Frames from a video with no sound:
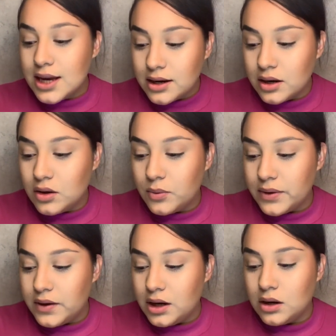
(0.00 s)
technical
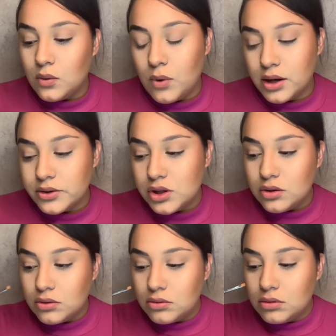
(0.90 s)
with it and you want
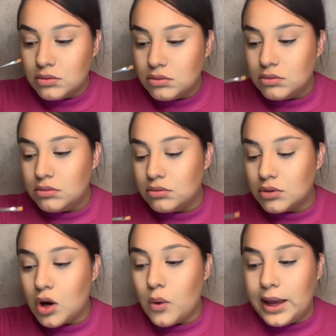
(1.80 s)
to
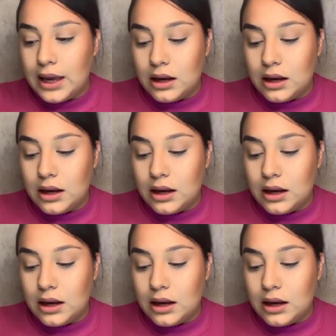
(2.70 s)
go